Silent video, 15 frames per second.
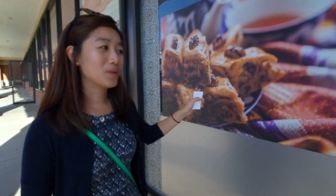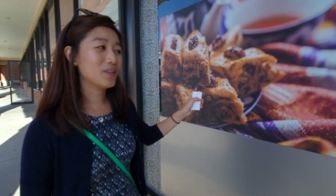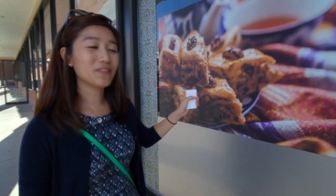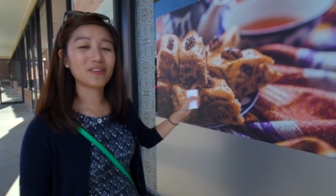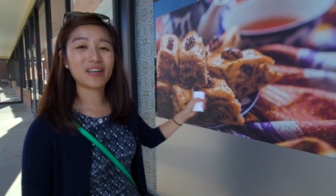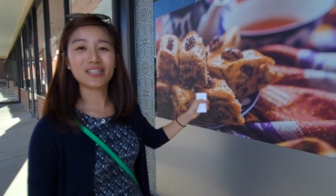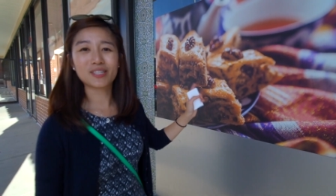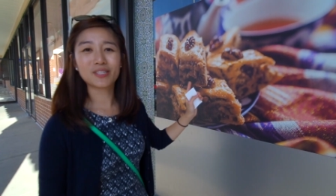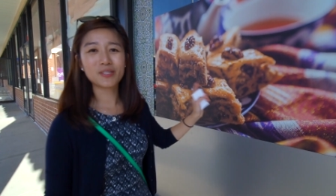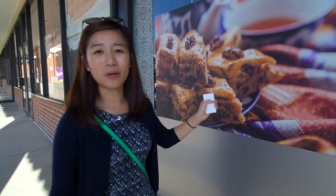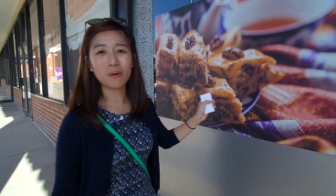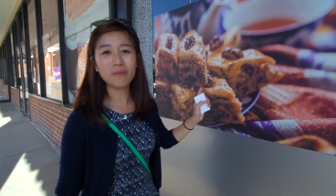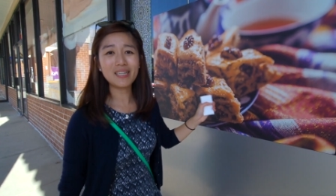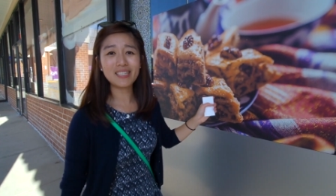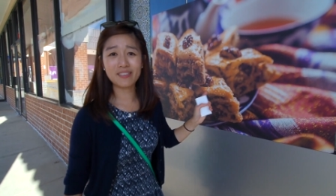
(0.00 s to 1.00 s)
We have had
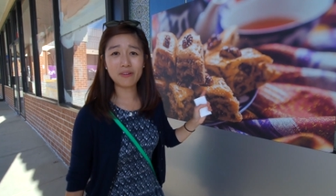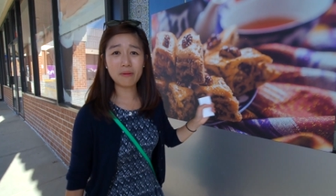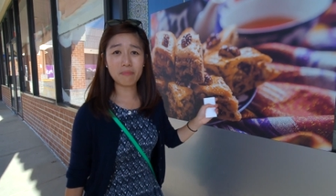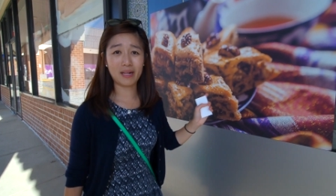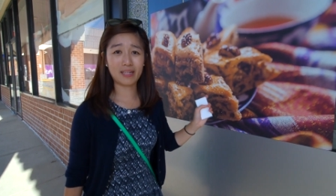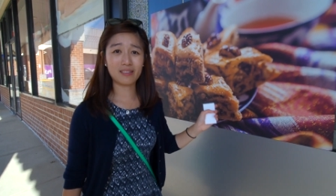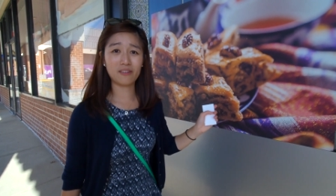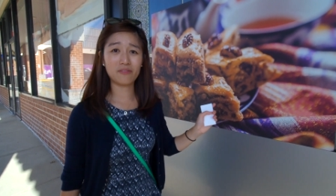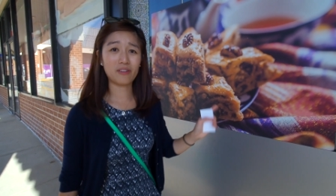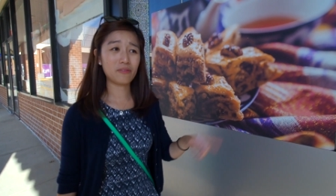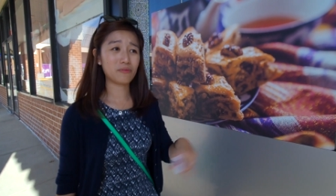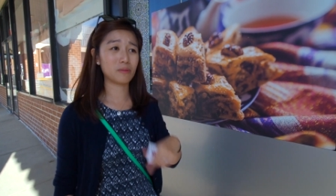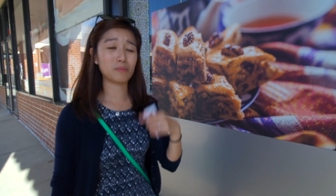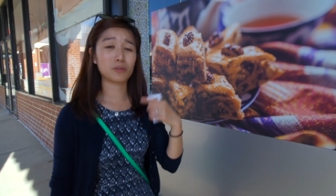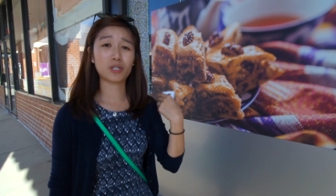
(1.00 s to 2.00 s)
so many different baklava
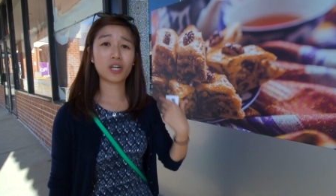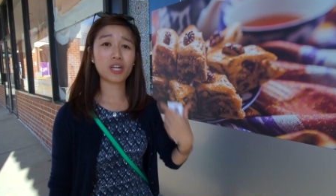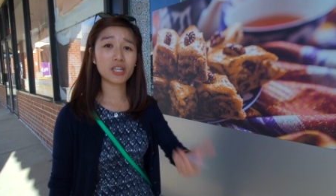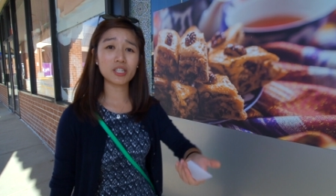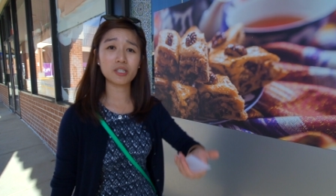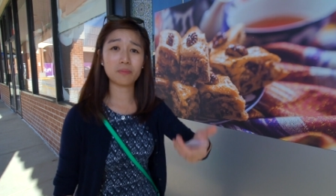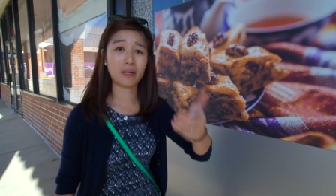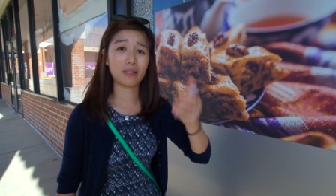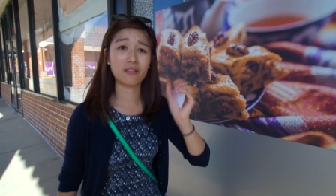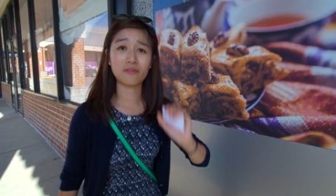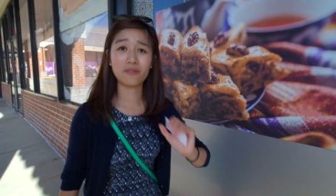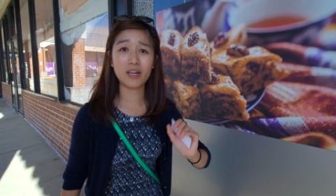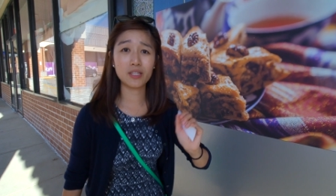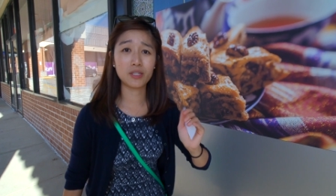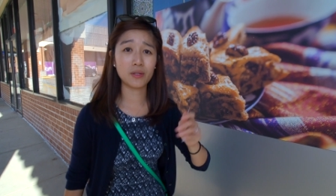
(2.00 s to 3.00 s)
from Turkish
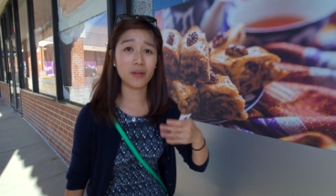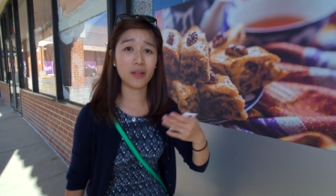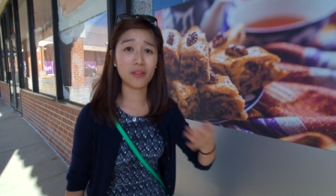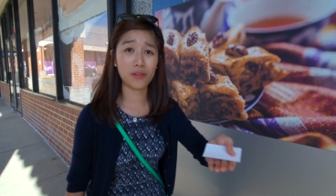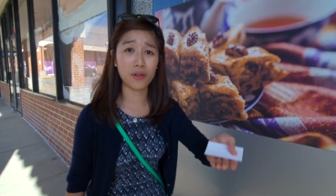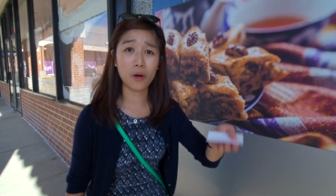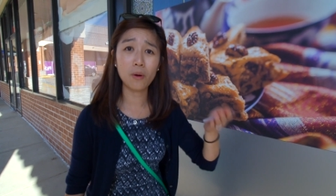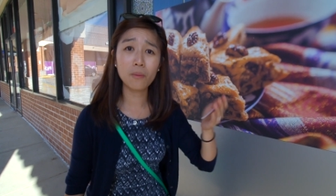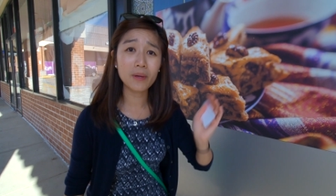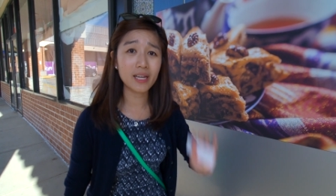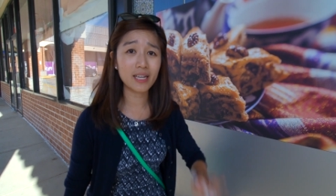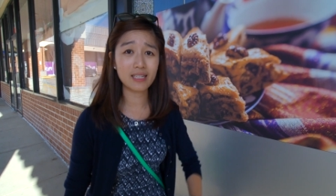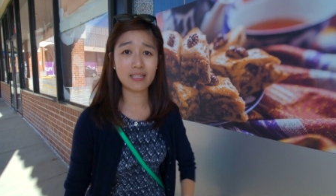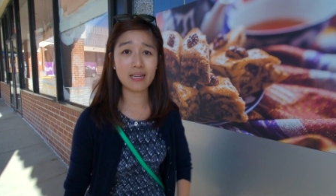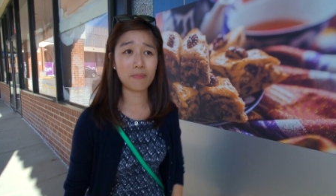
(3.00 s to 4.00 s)
baklava to
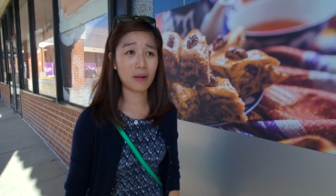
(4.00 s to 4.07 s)
Ethiopian to